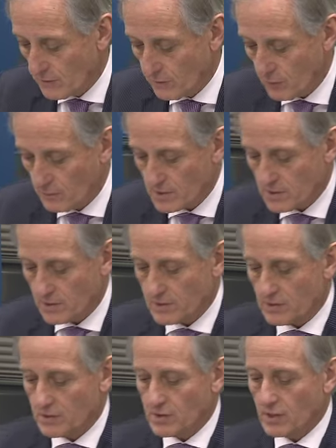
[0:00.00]
the former
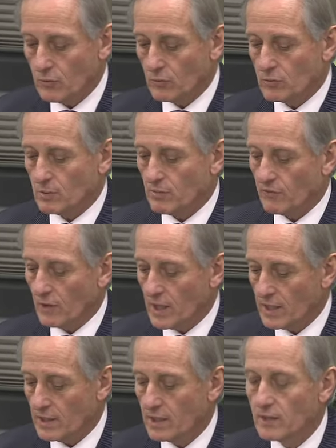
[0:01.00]
Solicitor General, to
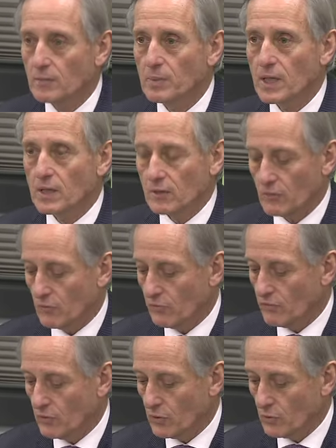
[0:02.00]
provide an independent
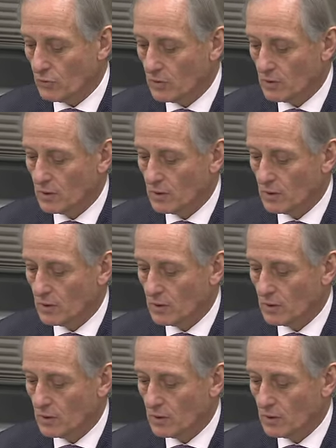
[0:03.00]
review